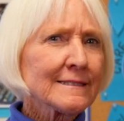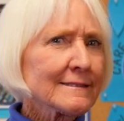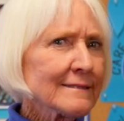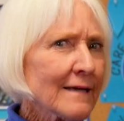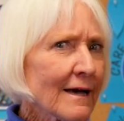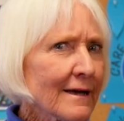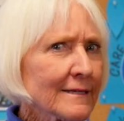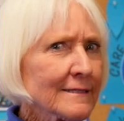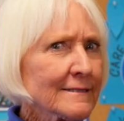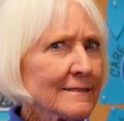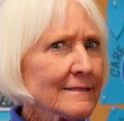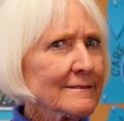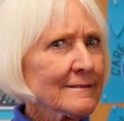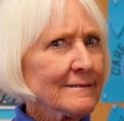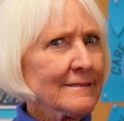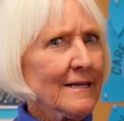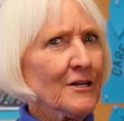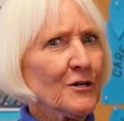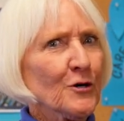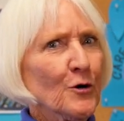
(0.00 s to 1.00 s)

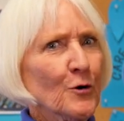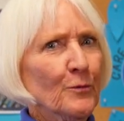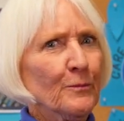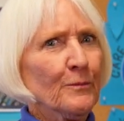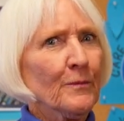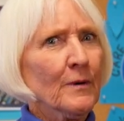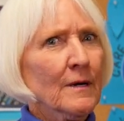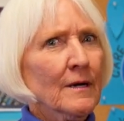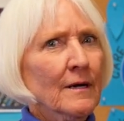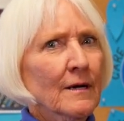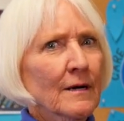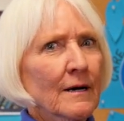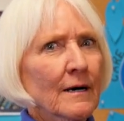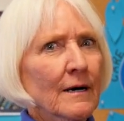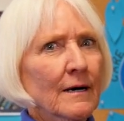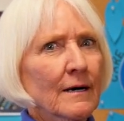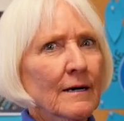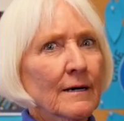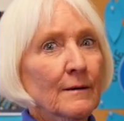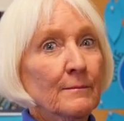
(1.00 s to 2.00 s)
scientist at home,
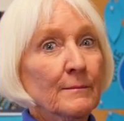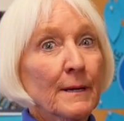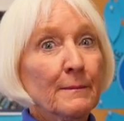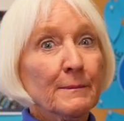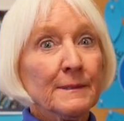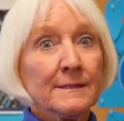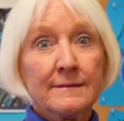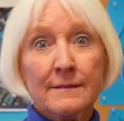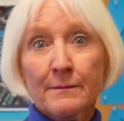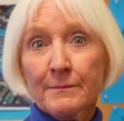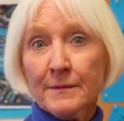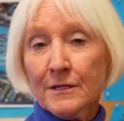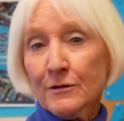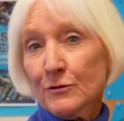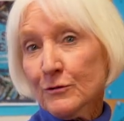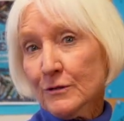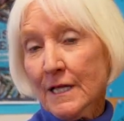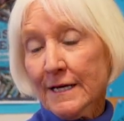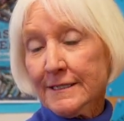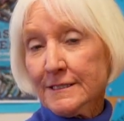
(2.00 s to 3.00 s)
maybe somebody
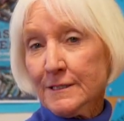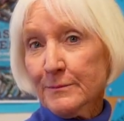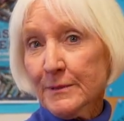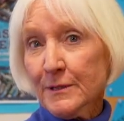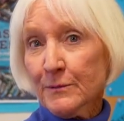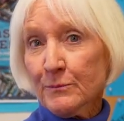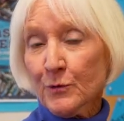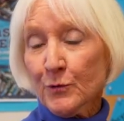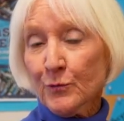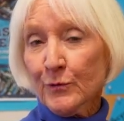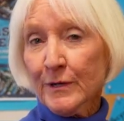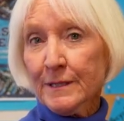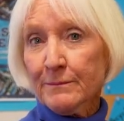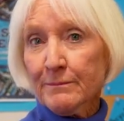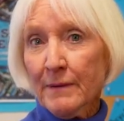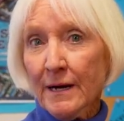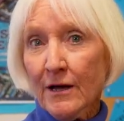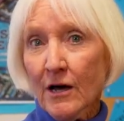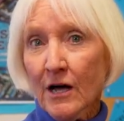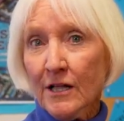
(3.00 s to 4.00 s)
who'd like to be a marine
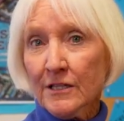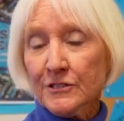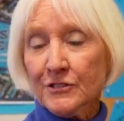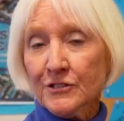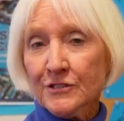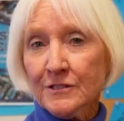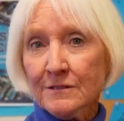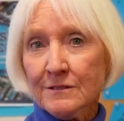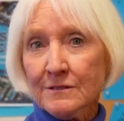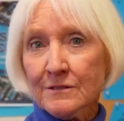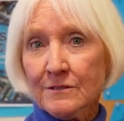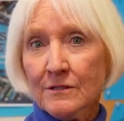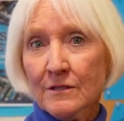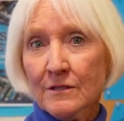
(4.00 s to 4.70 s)
biologist